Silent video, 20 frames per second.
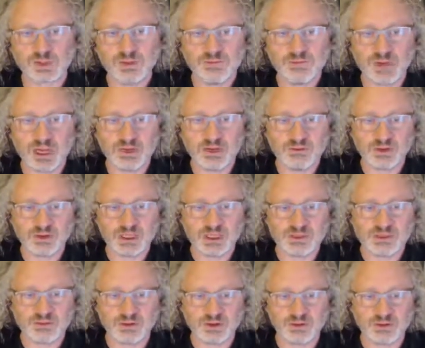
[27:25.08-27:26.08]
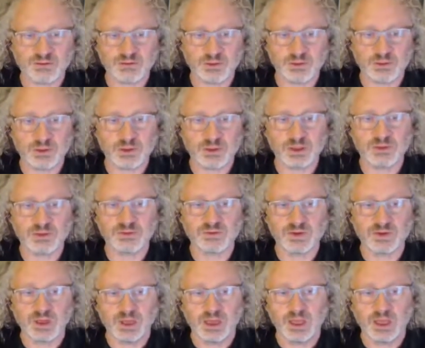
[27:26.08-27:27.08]
fun events, very
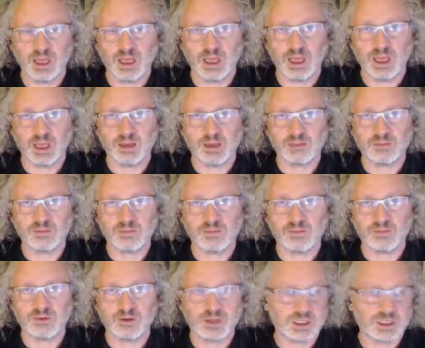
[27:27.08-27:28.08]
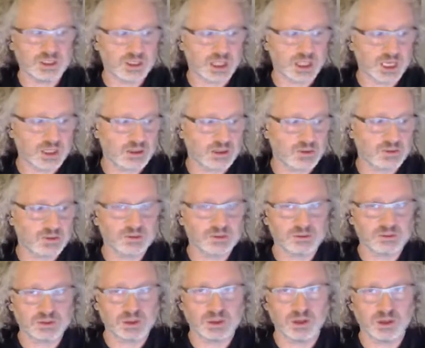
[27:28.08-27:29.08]
informative, very educational,
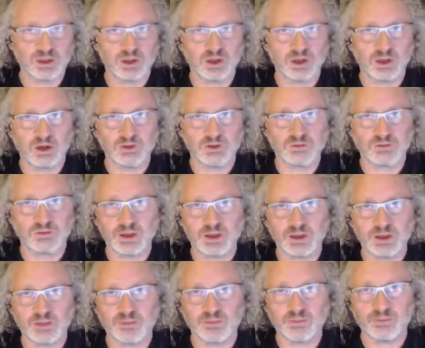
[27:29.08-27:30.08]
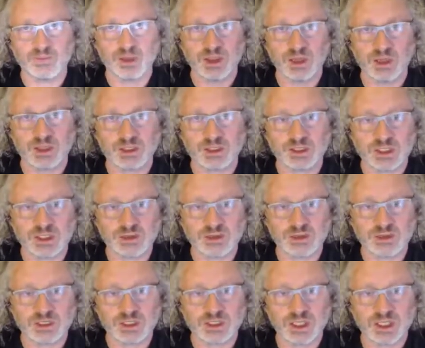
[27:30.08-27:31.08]
and a lot of
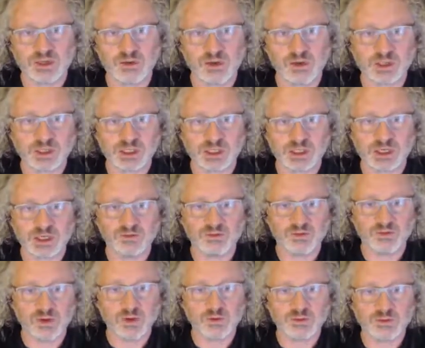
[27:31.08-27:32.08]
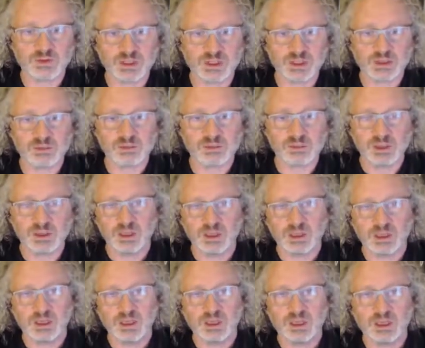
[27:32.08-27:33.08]
sharing and generosity involved.
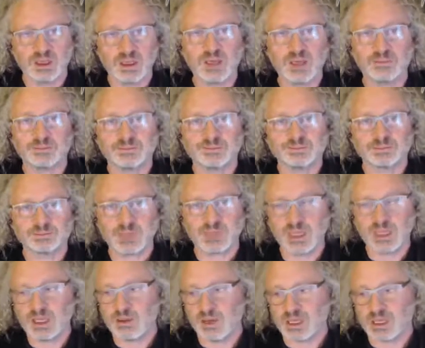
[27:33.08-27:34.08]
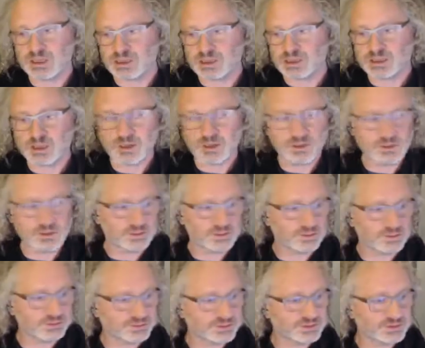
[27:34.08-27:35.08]
Yeah, anyway, so
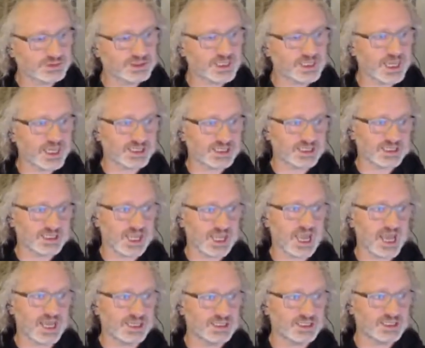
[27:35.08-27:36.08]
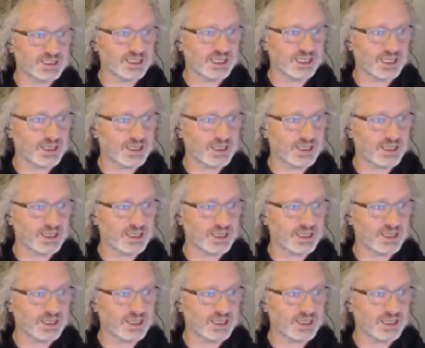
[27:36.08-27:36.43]
that's that.